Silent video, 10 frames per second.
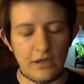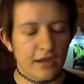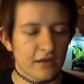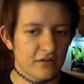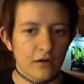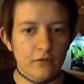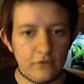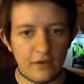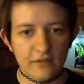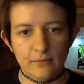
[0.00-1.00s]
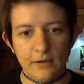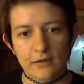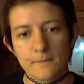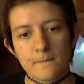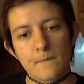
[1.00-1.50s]
I could talk with you guys about
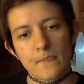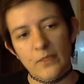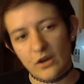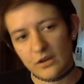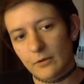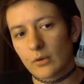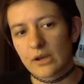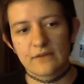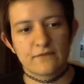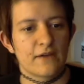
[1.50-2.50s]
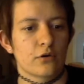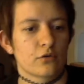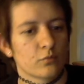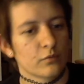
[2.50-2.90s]
it, talk about what I found